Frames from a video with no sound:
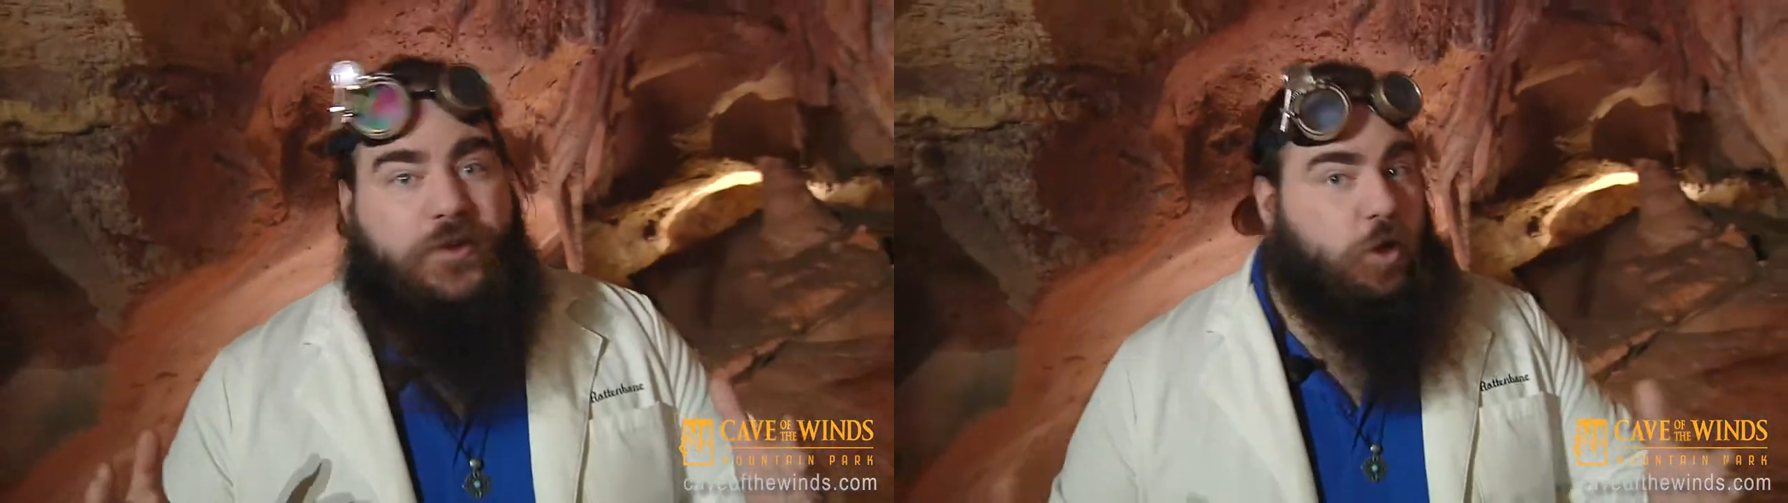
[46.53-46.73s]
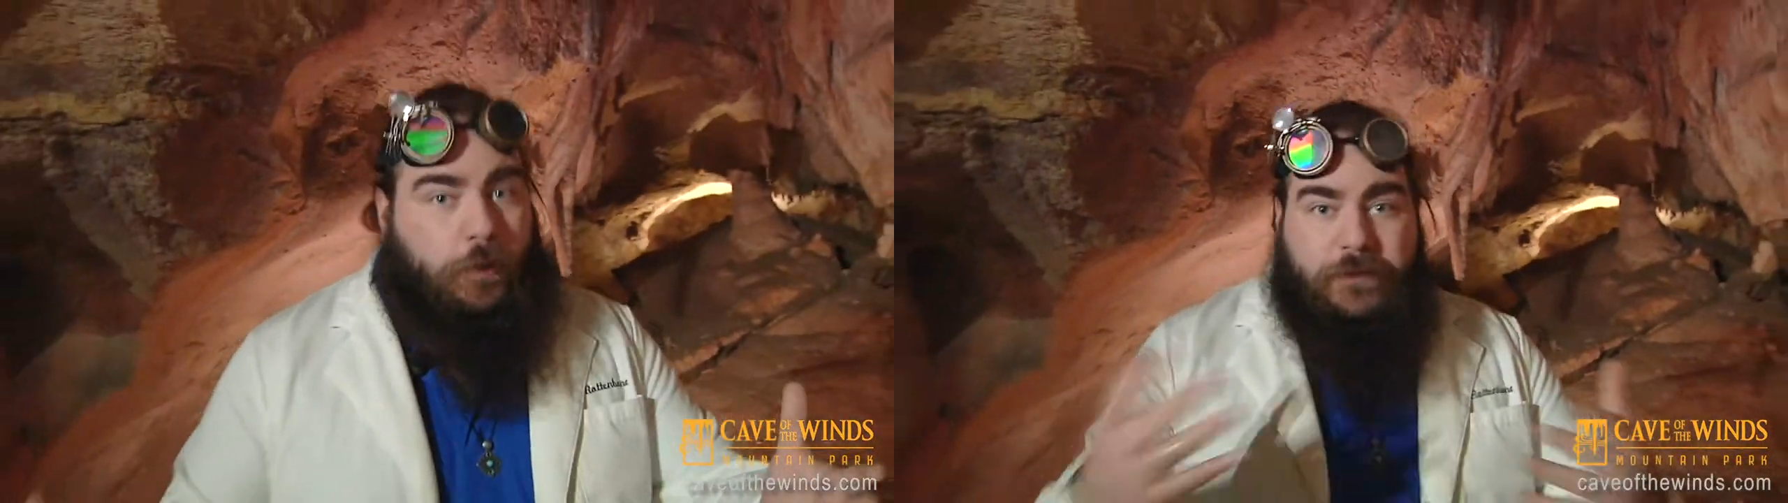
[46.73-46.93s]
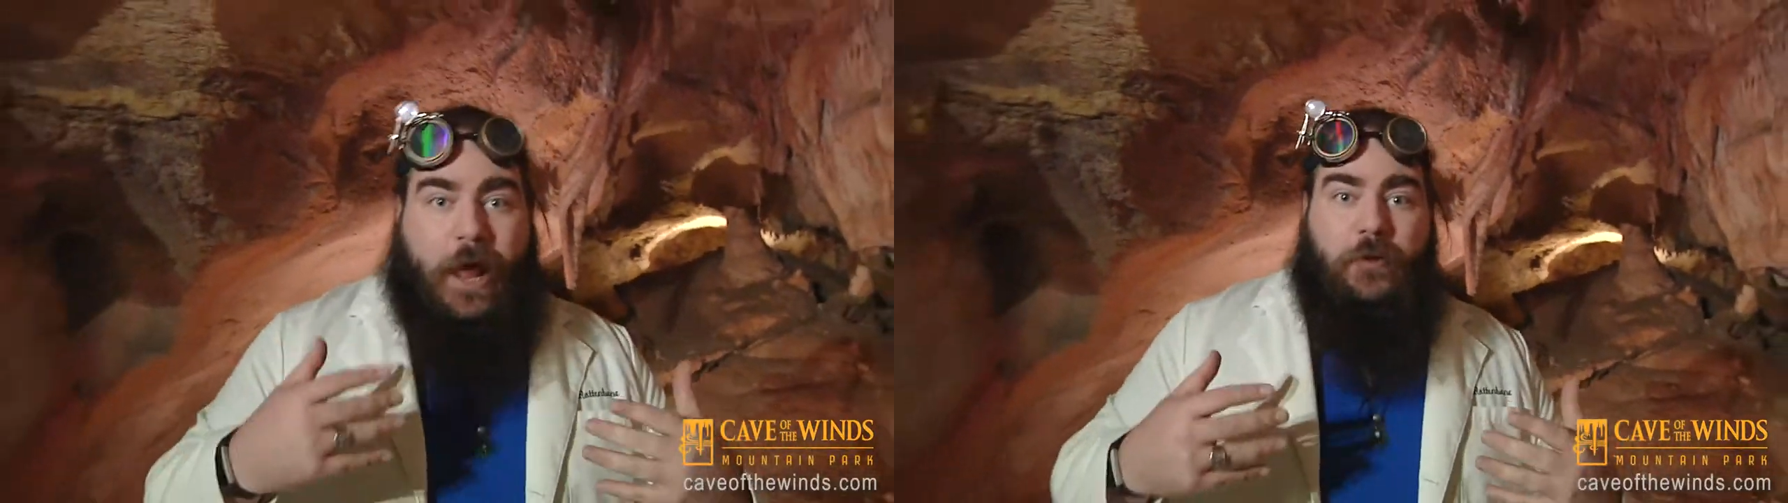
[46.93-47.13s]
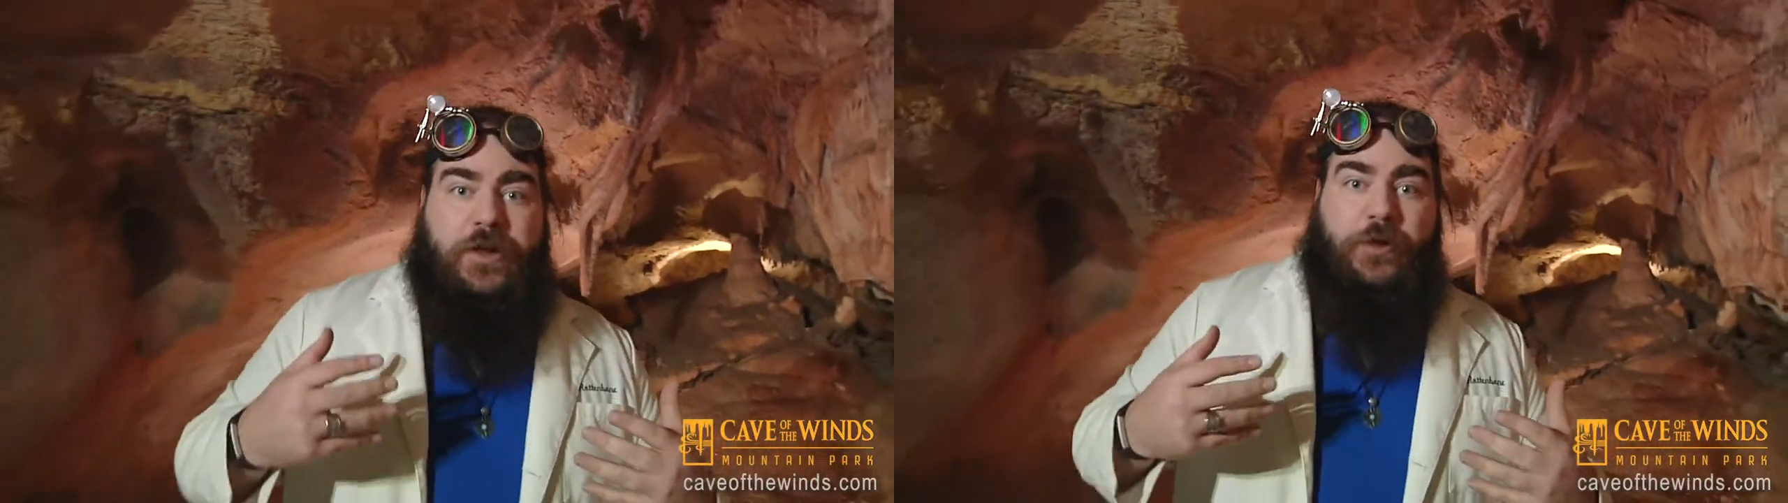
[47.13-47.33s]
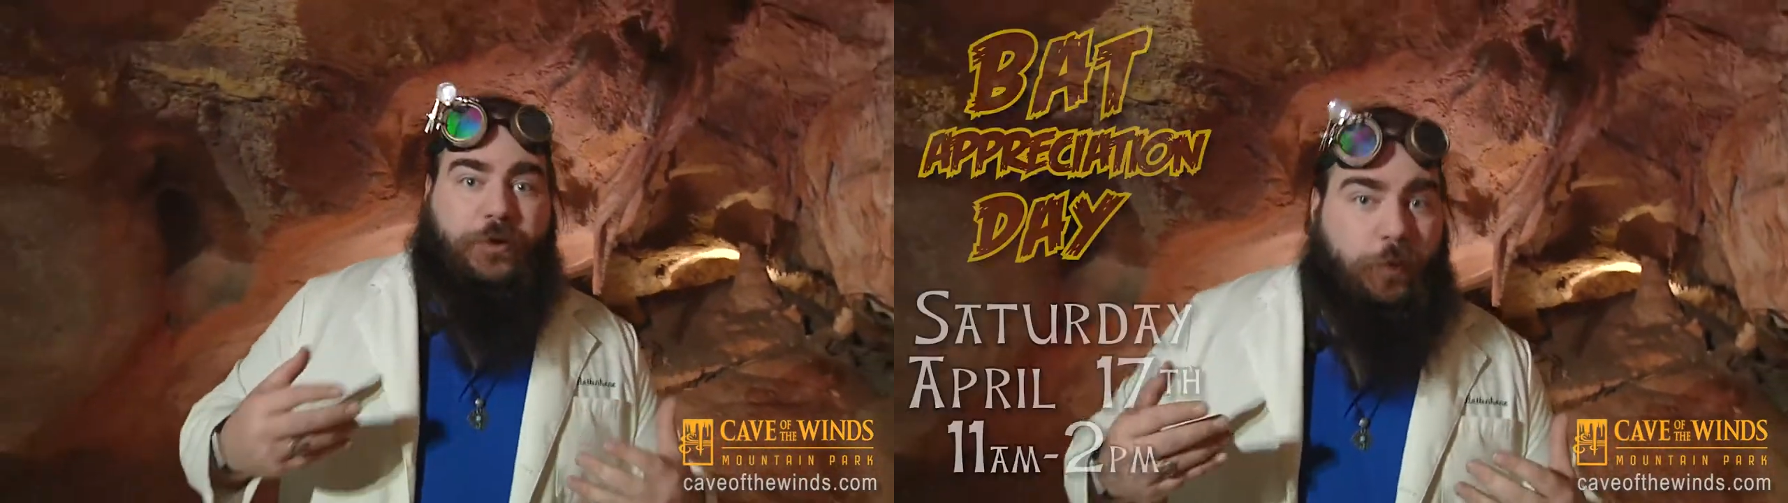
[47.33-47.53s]
to come down
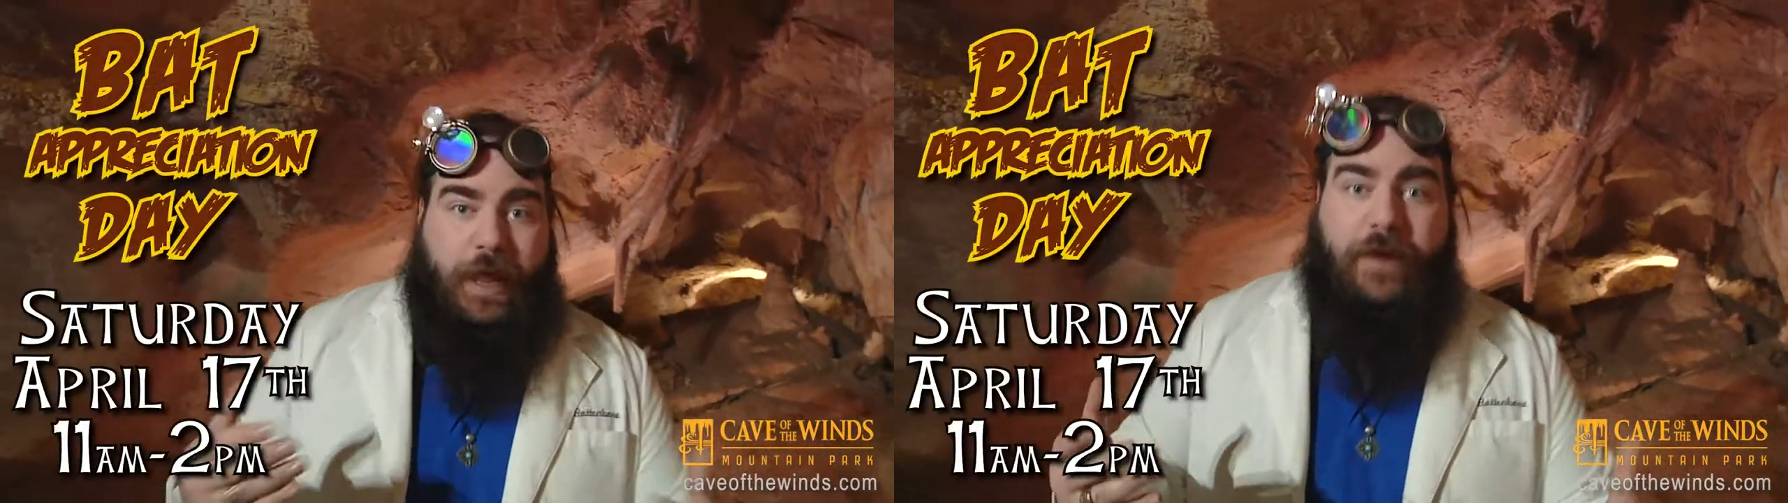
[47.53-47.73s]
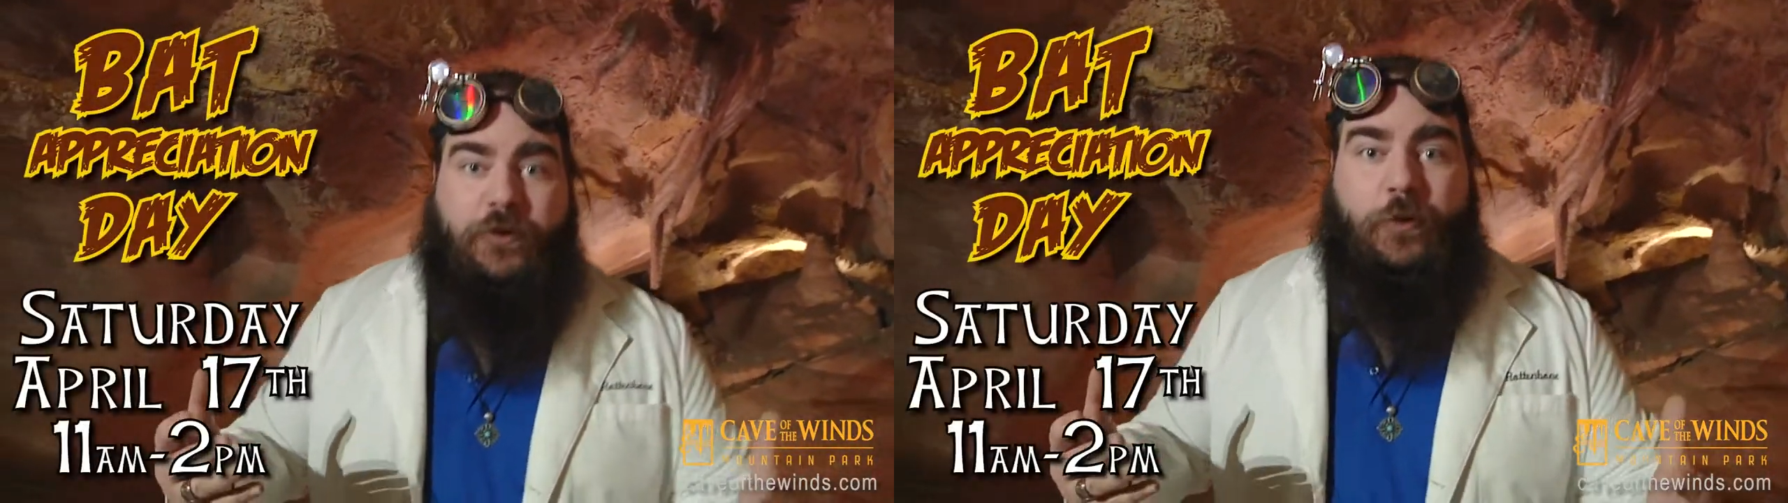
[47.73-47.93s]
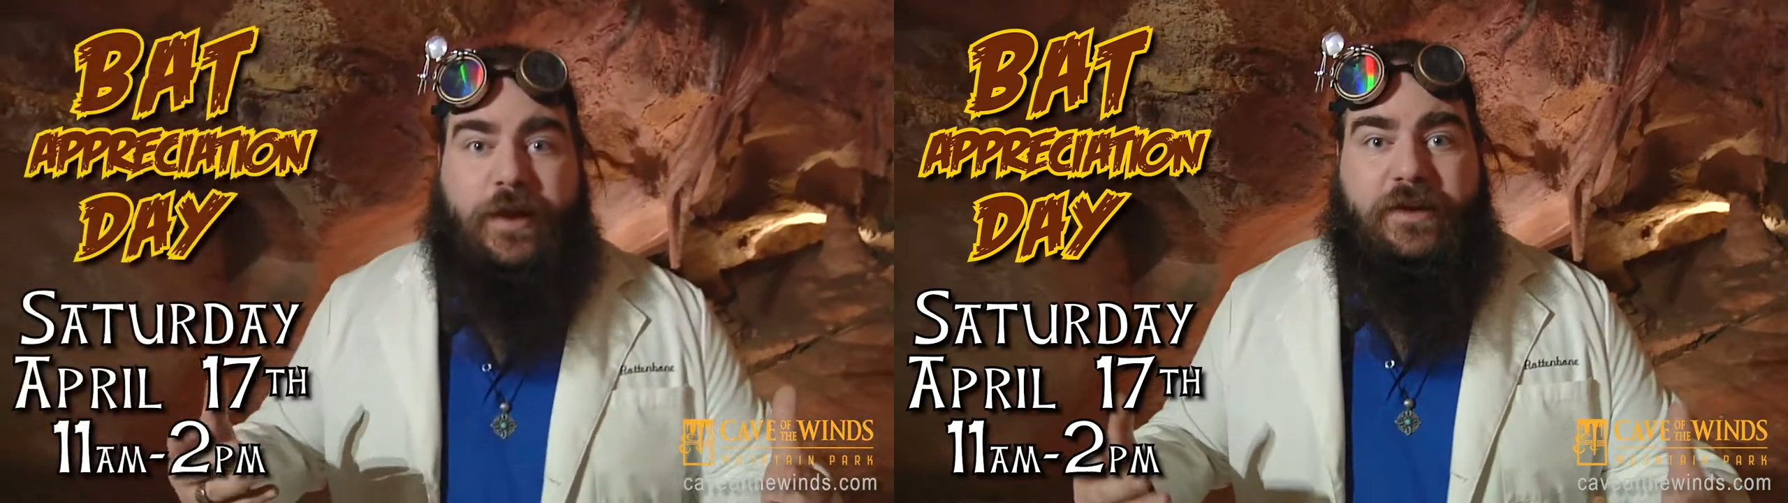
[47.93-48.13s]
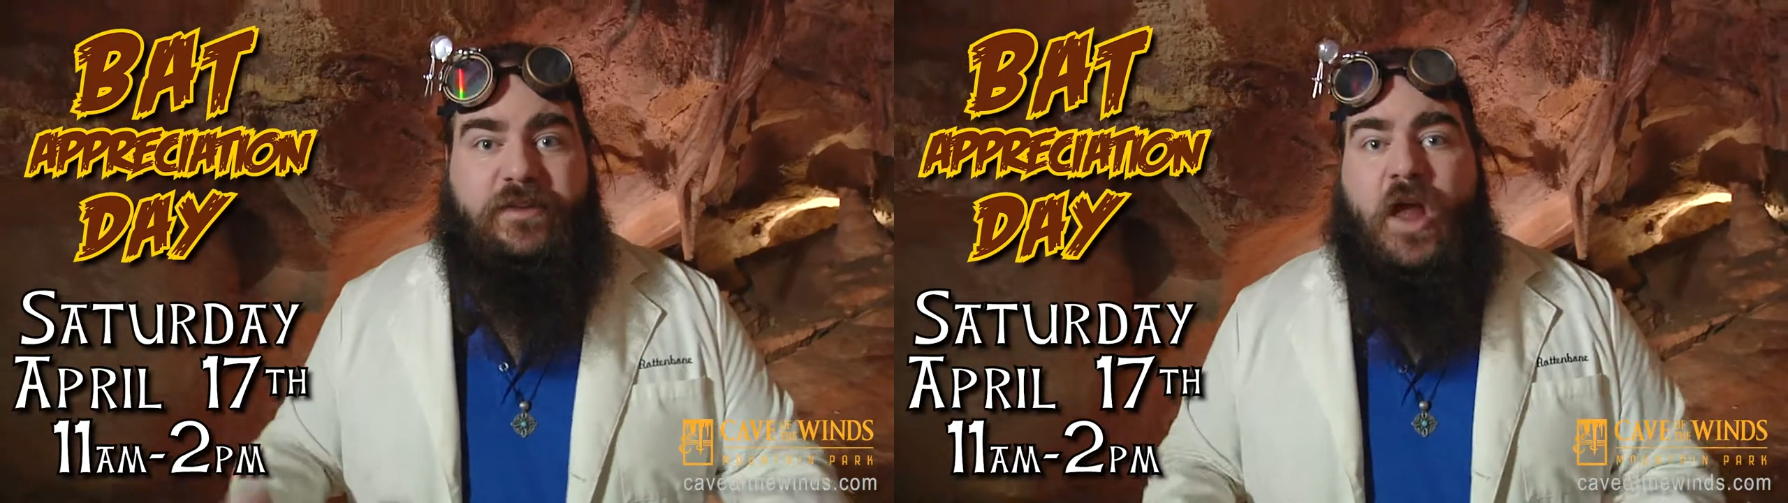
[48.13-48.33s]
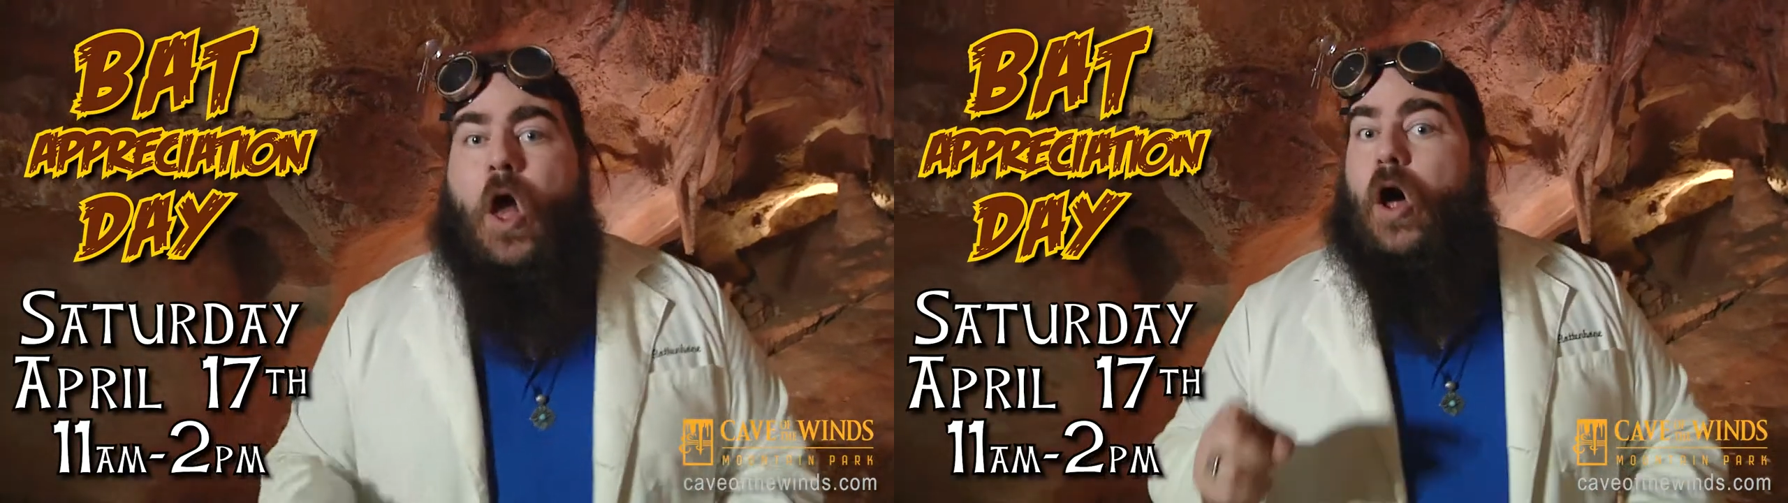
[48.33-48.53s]
here to Cave of the Winds